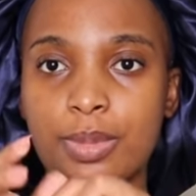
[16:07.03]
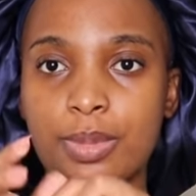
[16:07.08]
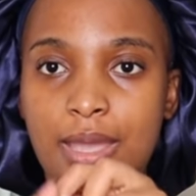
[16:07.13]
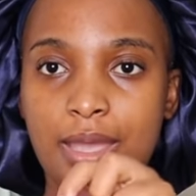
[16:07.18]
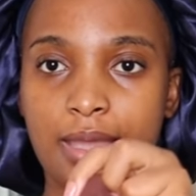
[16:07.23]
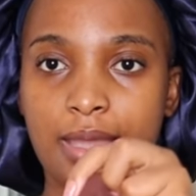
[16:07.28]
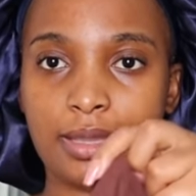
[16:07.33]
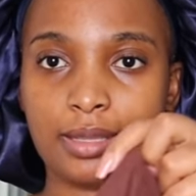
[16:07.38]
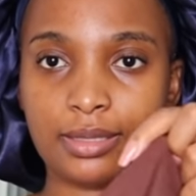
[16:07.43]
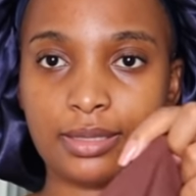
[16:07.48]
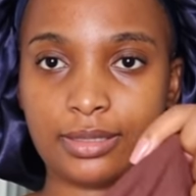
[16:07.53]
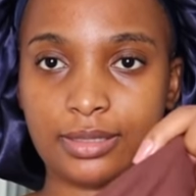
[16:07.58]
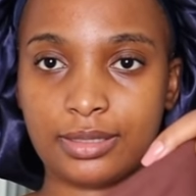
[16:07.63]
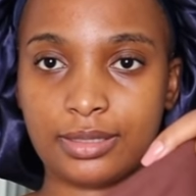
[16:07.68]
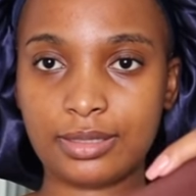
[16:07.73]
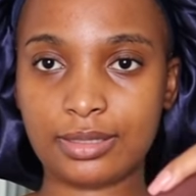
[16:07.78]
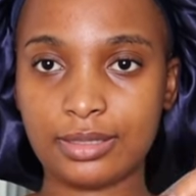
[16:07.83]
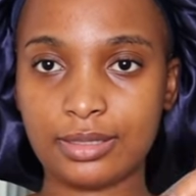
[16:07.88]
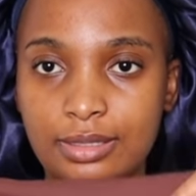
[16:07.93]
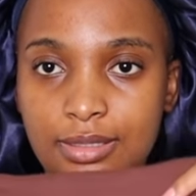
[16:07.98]
bag.
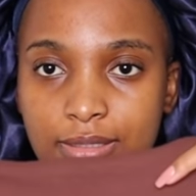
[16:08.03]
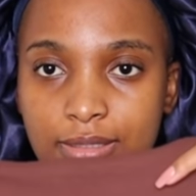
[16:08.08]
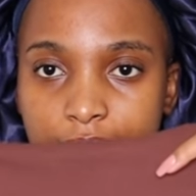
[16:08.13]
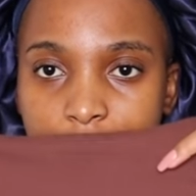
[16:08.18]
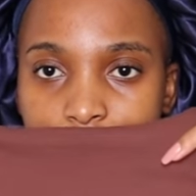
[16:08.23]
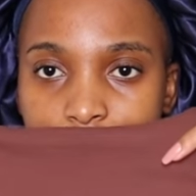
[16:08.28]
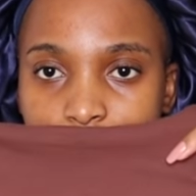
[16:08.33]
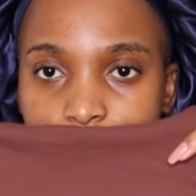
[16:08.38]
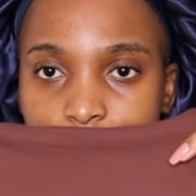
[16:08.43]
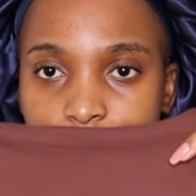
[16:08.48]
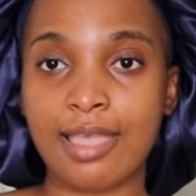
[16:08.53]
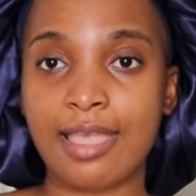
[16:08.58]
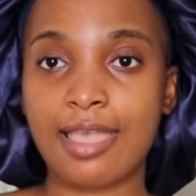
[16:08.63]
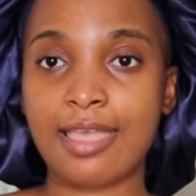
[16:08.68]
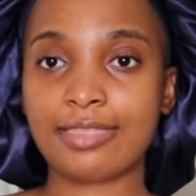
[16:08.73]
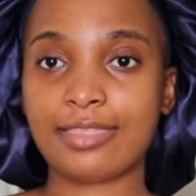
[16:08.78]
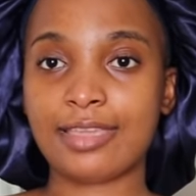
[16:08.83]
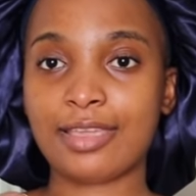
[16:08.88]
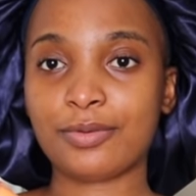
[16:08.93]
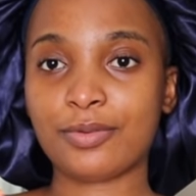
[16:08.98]

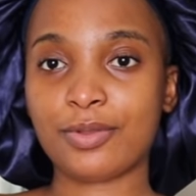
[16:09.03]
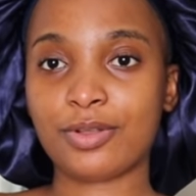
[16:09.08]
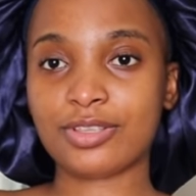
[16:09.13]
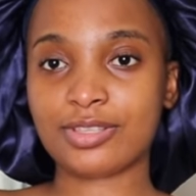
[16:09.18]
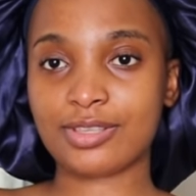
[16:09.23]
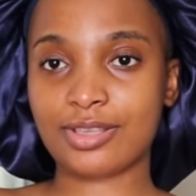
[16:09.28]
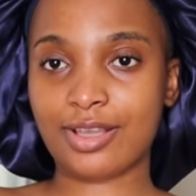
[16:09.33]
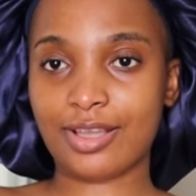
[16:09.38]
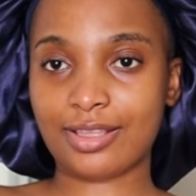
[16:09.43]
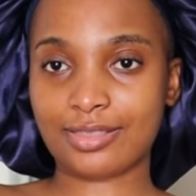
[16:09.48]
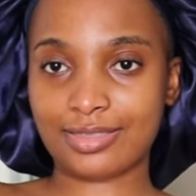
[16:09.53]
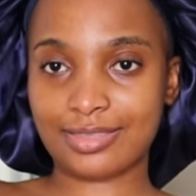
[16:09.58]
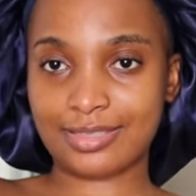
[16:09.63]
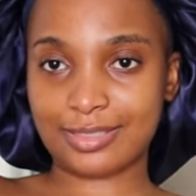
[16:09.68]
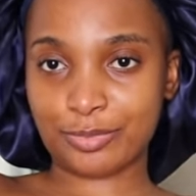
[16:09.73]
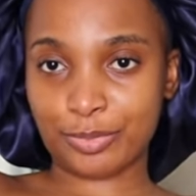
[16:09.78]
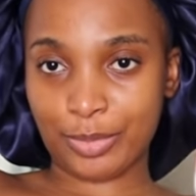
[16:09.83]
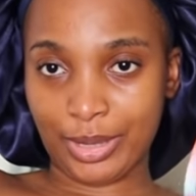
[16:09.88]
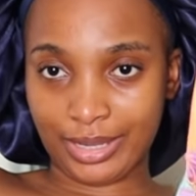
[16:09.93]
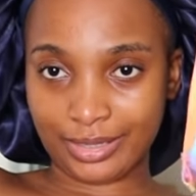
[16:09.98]
And then we also got
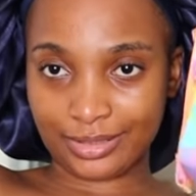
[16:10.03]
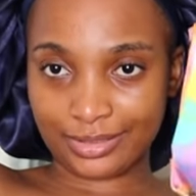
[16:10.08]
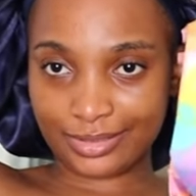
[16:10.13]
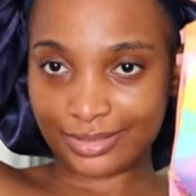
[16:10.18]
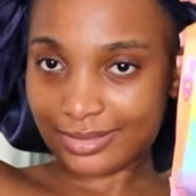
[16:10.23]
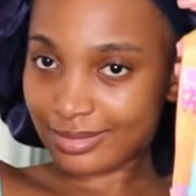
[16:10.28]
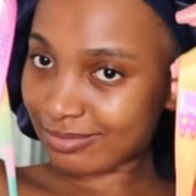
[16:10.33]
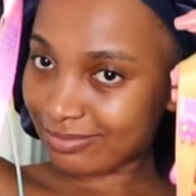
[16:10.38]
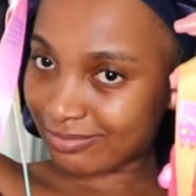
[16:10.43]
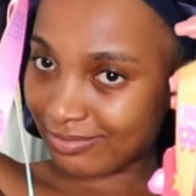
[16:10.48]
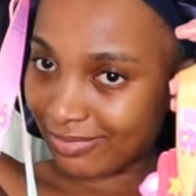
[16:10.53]
these bags.